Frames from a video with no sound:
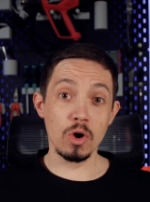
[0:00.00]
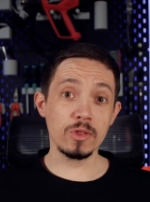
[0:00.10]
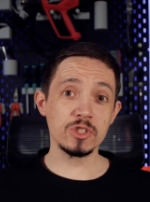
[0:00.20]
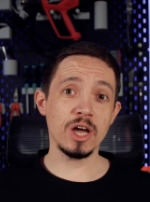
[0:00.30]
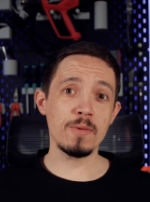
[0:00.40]
lot
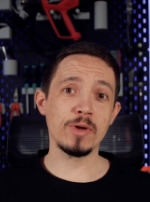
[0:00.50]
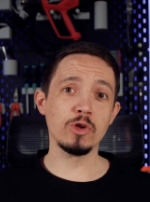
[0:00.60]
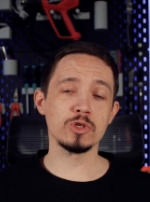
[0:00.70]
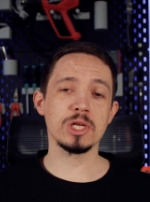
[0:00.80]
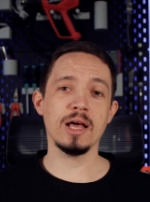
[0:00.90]
of the time when
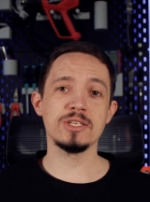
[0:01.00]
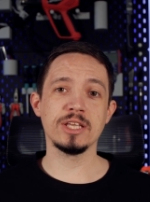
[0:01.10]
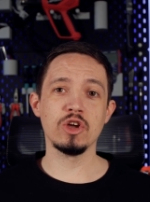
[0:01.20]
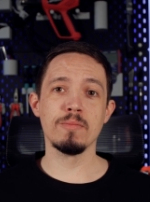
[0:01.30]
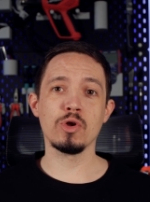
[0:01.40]
you're
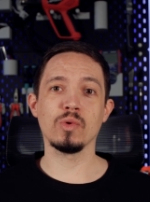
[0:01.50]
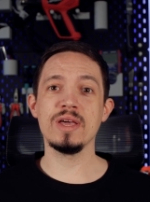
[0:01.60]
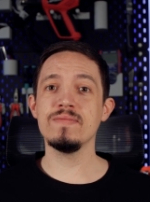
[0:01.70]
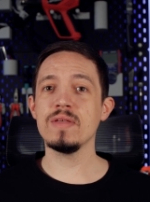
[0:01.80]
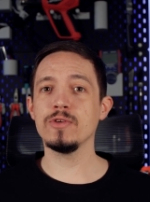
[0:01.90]
slicing your model,
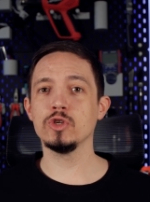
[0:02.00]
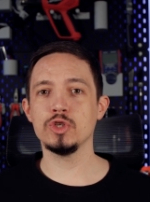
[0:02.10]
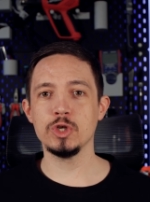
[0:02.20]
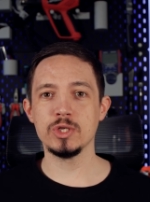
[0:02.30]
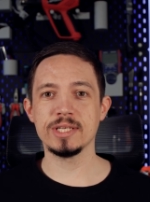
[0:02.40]
even if you're
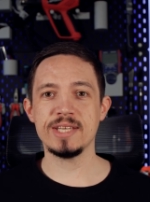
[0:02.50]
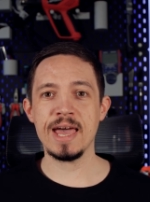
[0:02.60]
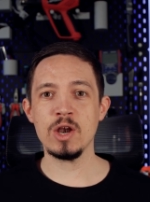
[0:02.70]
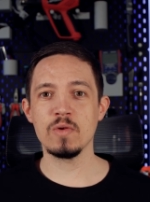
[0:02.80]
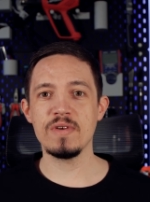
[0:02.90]
just using
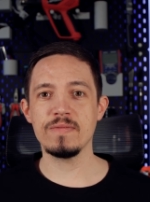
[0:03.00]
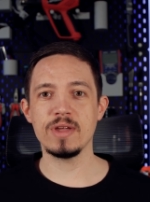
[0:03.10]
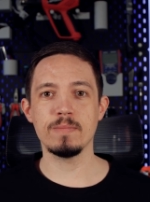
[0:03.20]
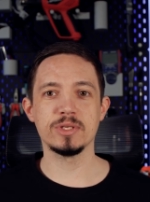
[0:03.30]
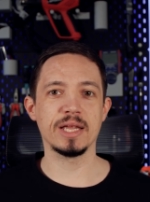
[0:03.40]
10 or
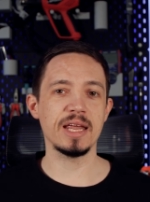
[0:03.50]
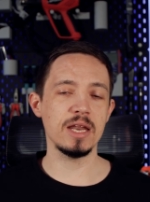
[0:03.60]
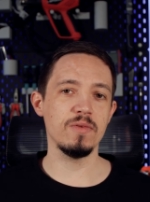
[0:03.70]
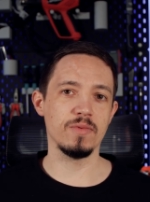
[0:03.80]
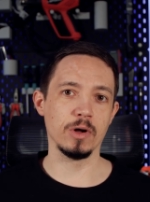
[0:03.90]
15%
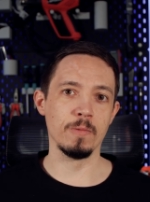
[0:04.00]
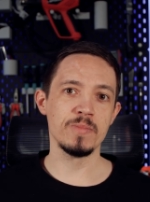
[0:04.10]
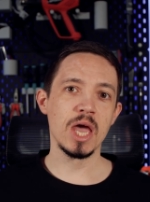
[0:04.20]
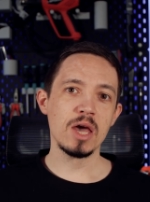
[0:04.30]
infill,